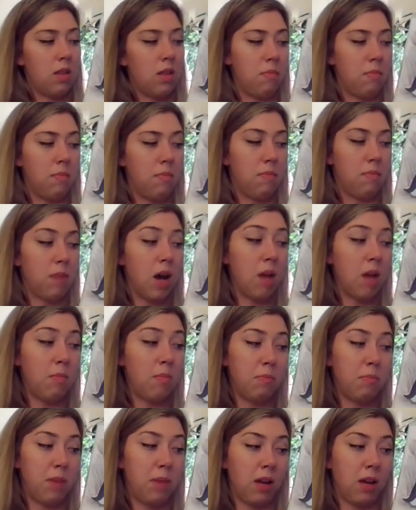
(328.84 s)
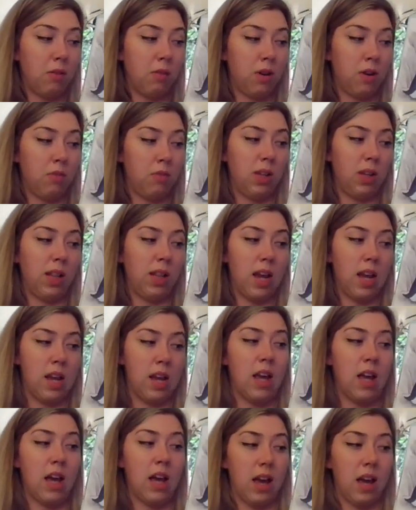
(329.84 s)
The mama penguin would
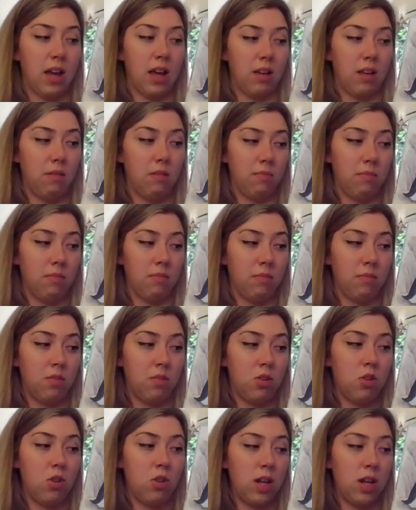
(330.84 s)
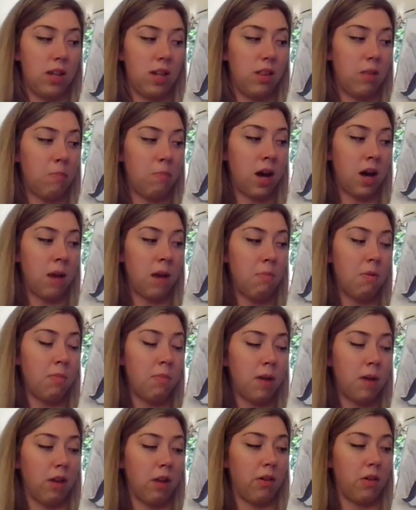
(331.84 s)
lay an egg. She and the papa
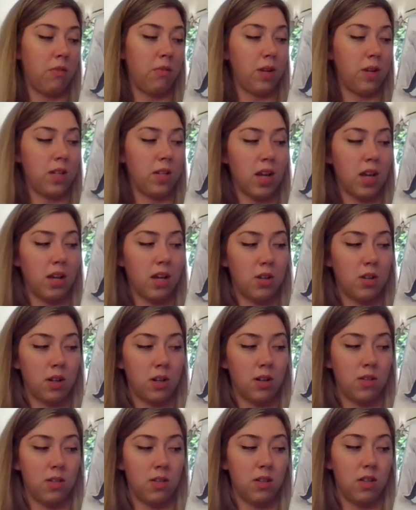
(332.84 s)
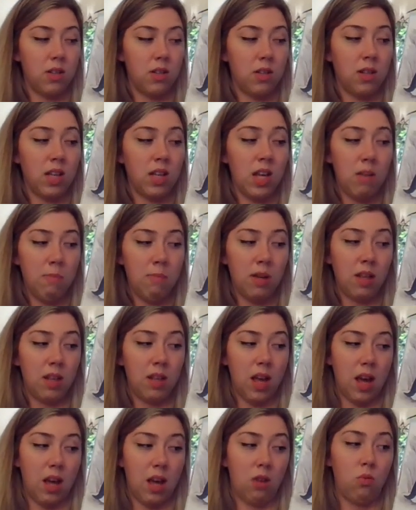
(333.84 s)
penguin would take turns keeping
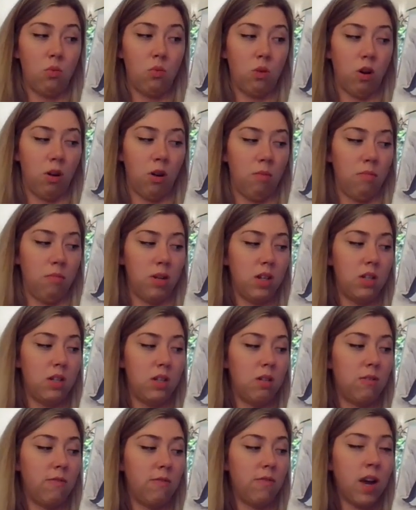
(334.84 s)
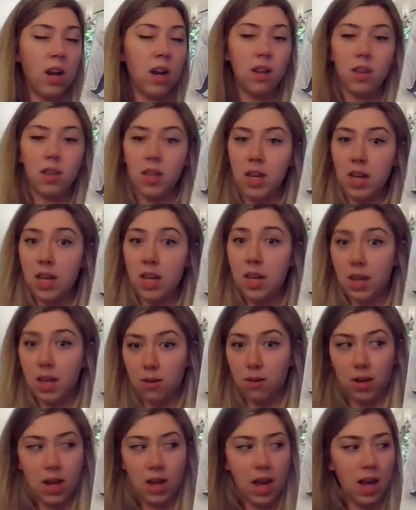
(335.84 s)
the egg warm until finally
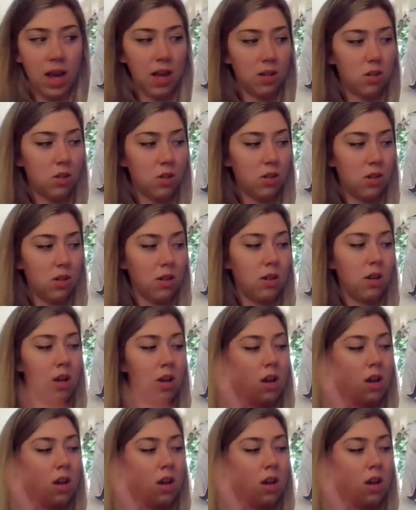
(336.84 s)
it would hatch.